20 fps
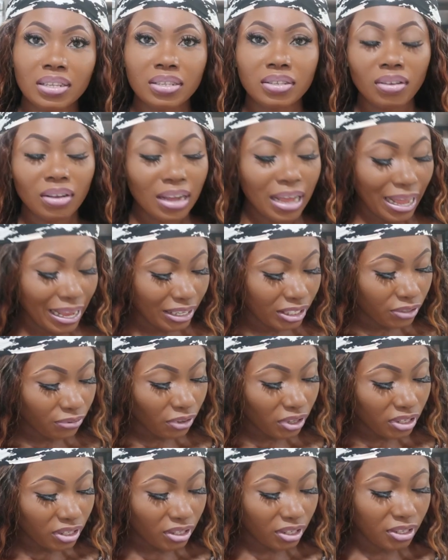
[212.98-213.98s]
So guys,
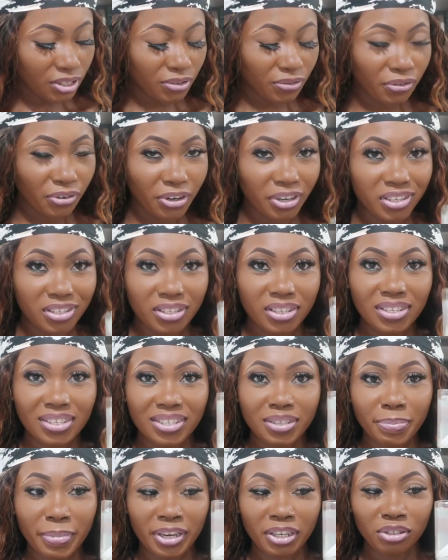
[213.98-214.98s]
first things first, this
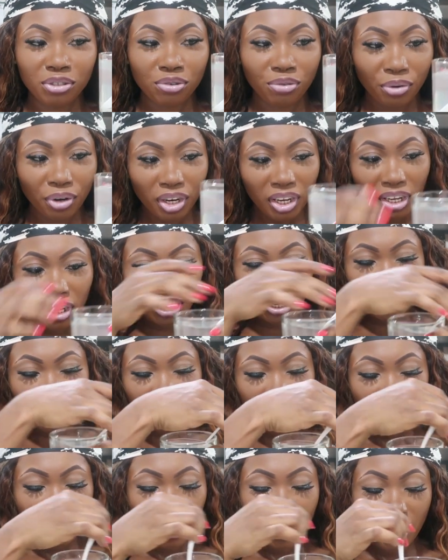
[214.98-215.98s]
is my drink,